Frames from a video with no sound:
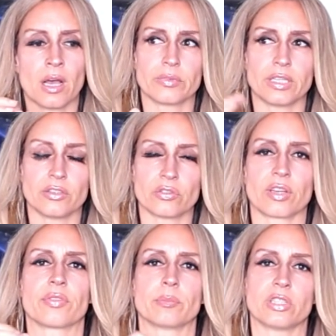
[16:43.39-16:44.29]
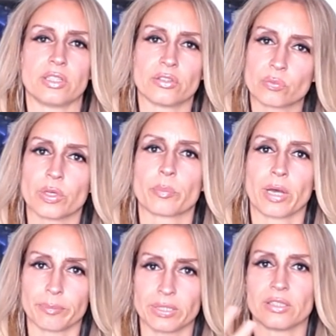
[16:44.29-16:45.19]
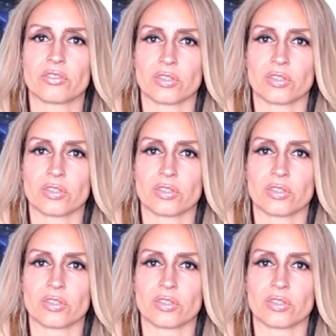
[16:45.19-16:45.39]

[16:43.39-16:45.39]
They used FMTs with puppies